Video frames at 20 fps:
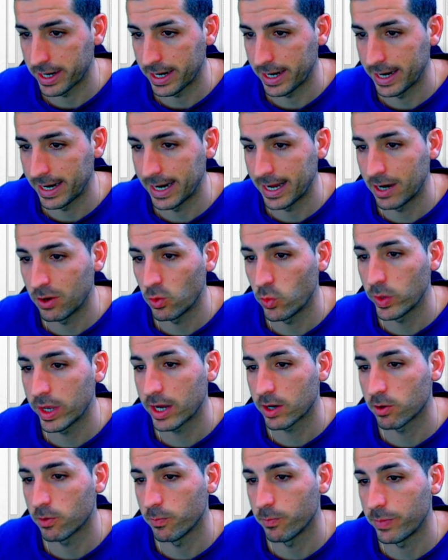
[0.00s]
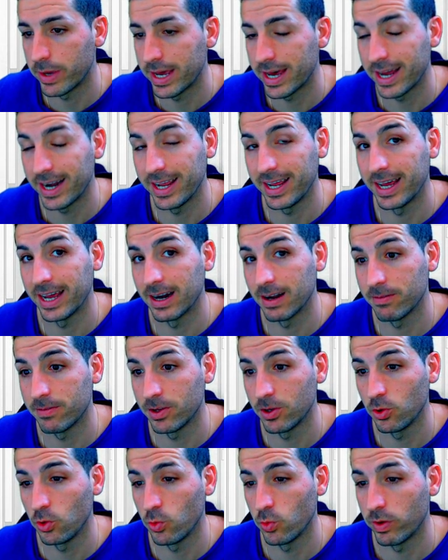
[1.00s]
now we are comparing
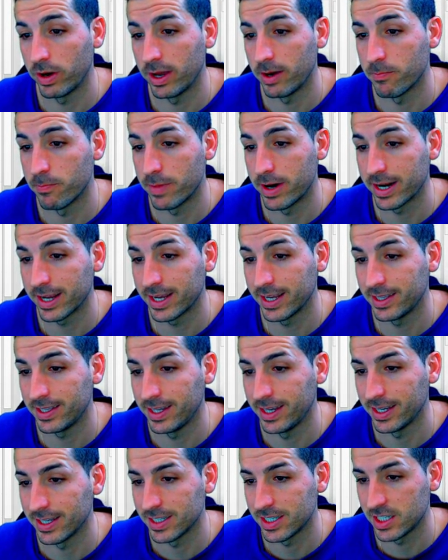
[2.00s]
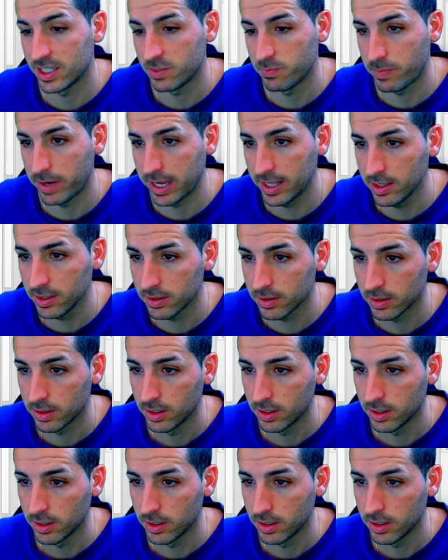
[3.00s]
revenue and marketing spend.